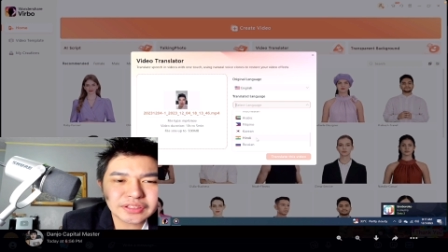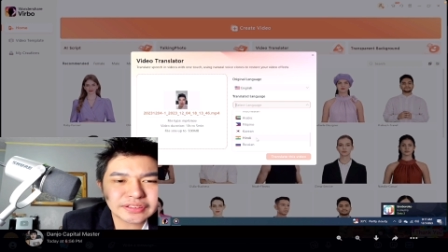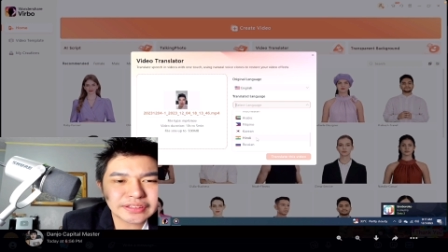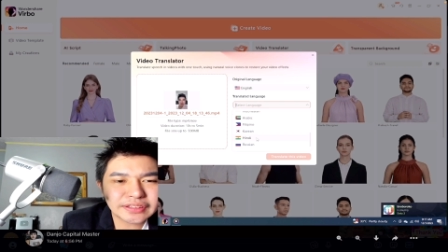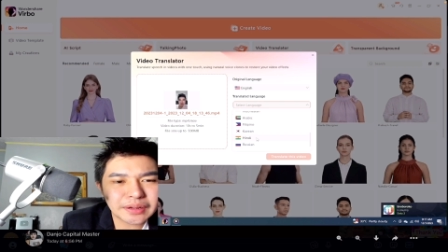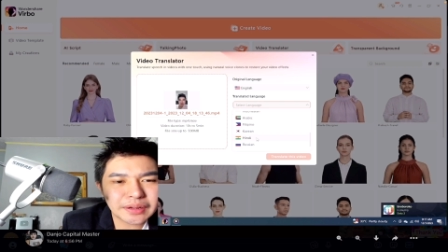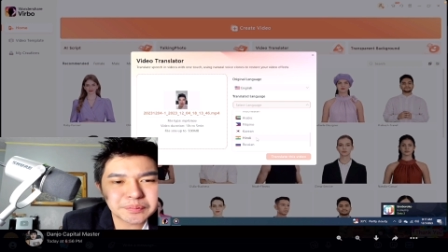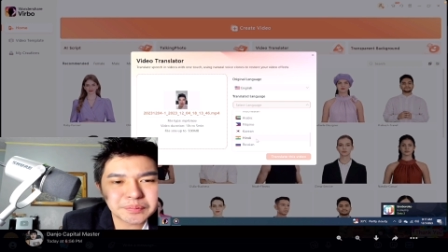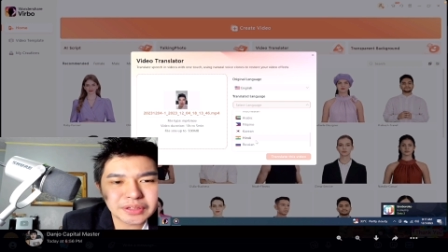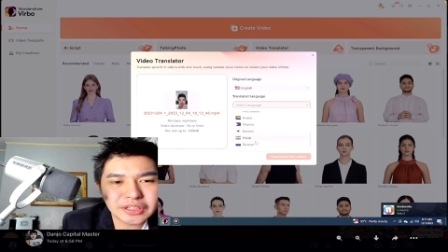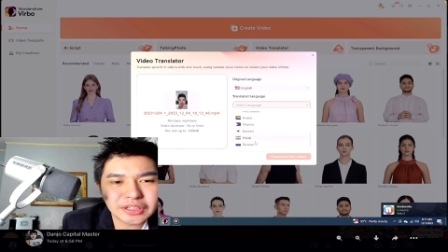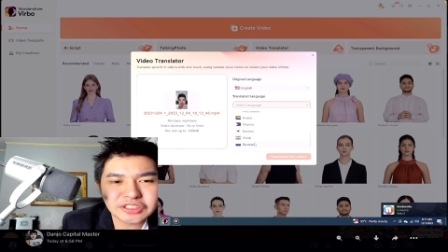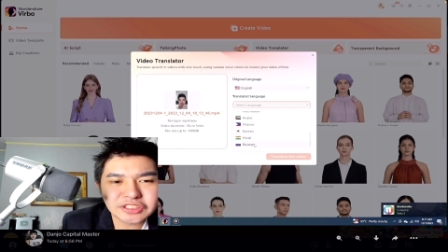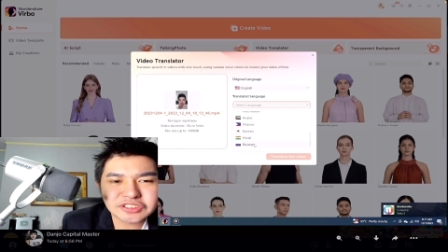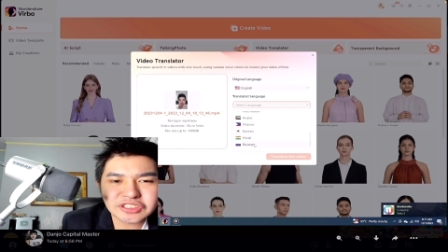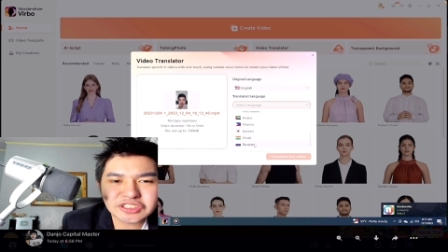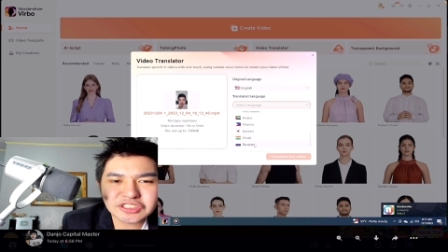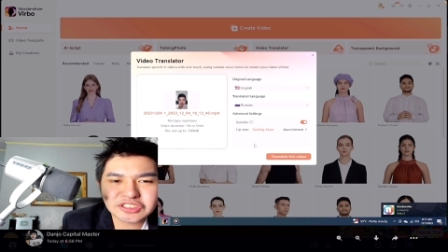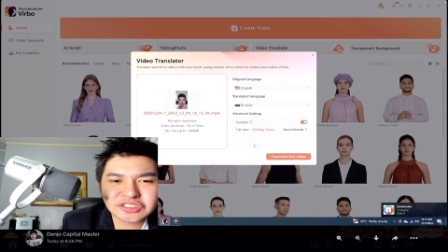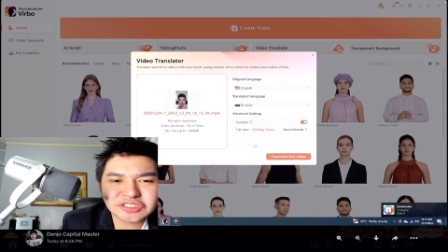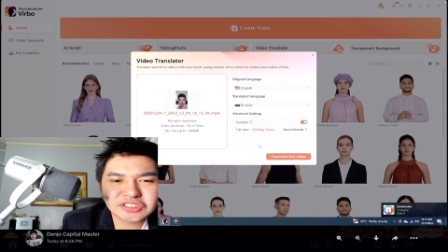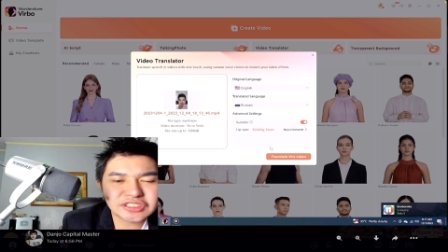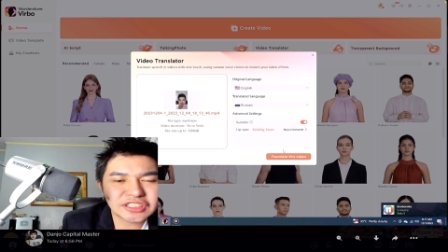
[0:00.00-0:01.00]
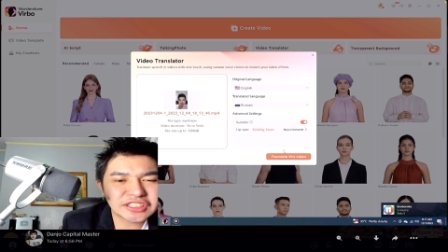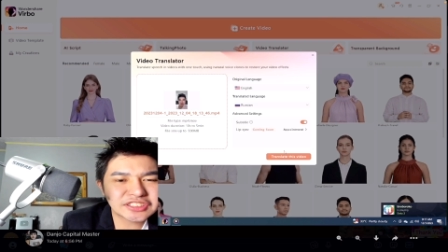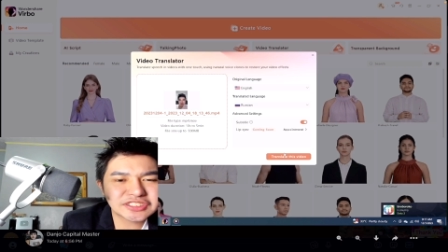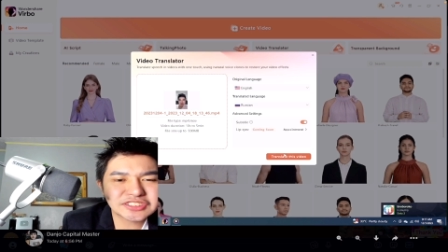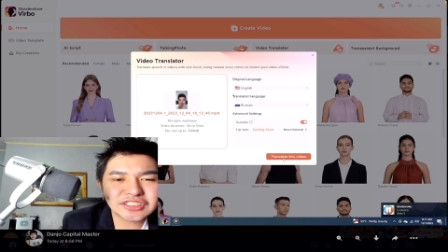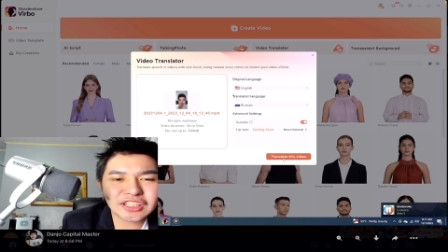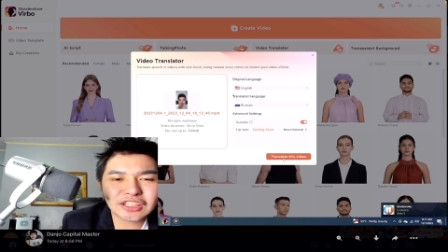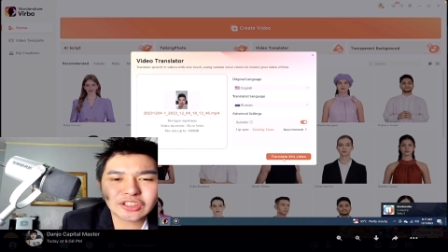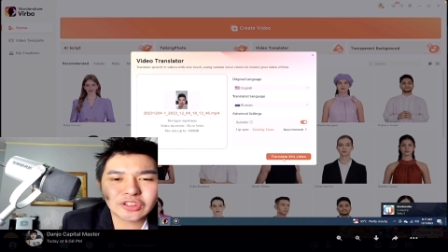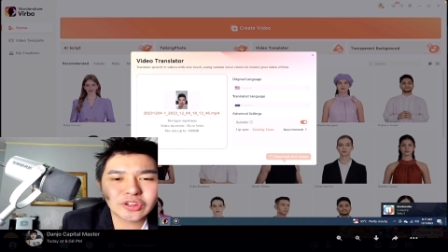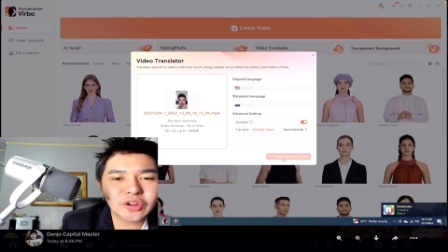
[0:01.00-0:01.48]
ten minutes. It's,
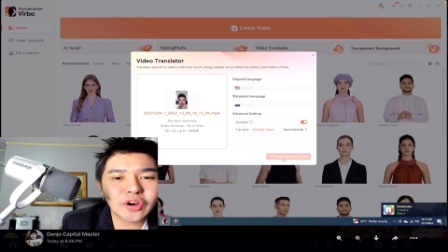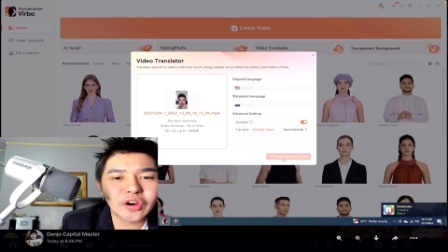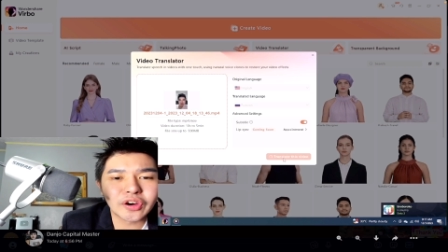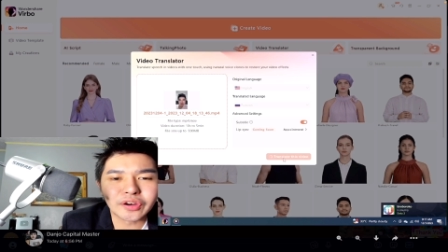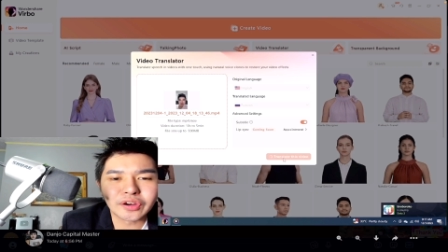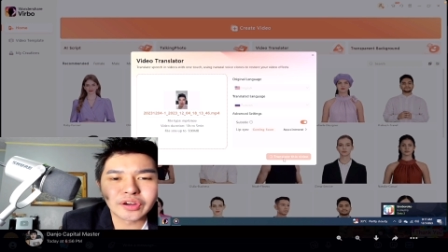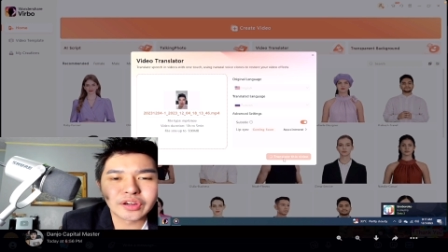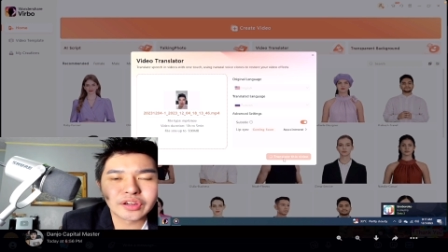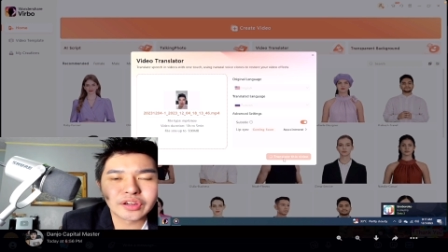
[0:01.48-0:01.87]
it's not long